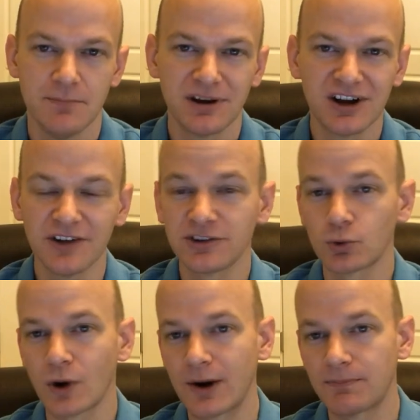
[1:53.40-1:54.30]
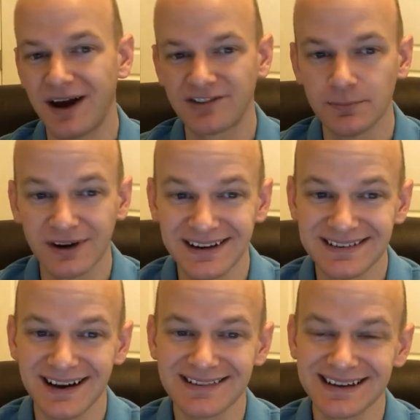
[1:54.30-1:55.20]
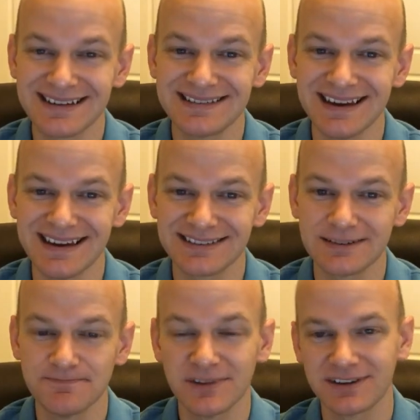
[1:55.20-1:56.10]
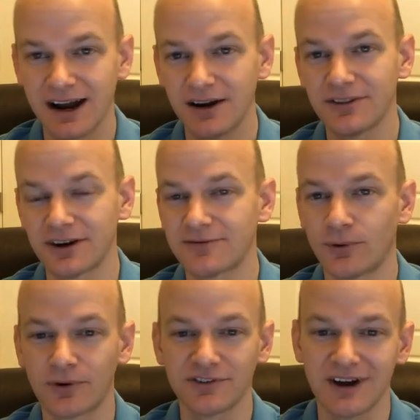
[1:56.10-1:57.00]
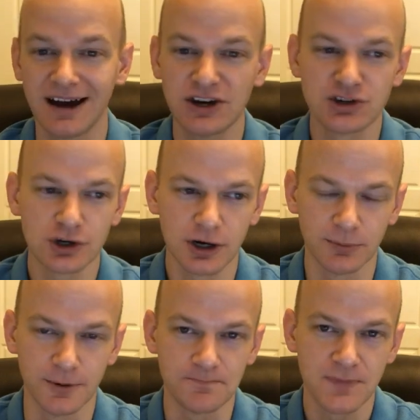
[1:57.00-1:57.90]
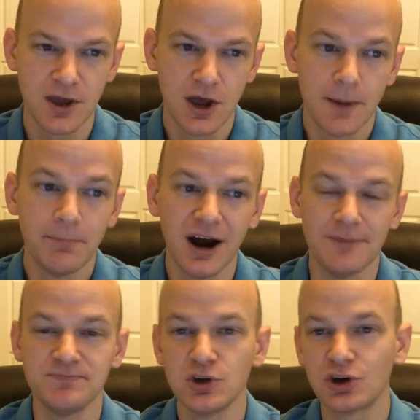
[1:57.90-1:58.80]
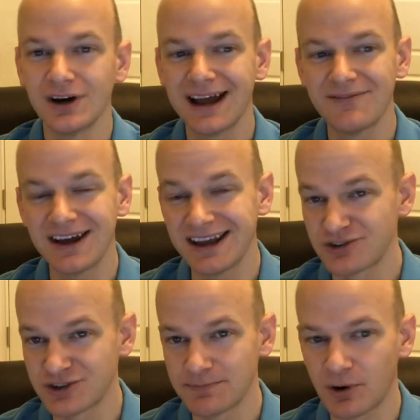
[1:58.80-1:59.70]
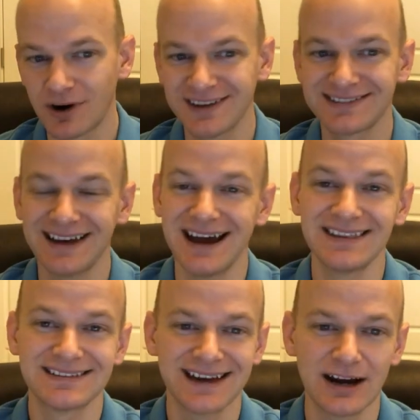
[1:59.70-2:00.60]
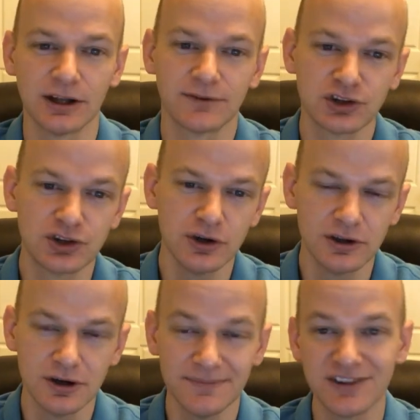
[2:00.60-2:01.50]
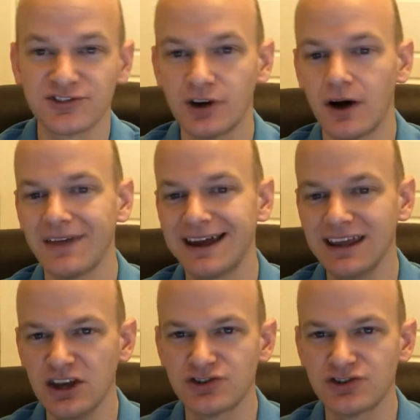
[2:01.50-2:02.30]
Because the rare possibility does exist, the title therefore is not insurable. But you could have that interested party sign the title over to you and then solve that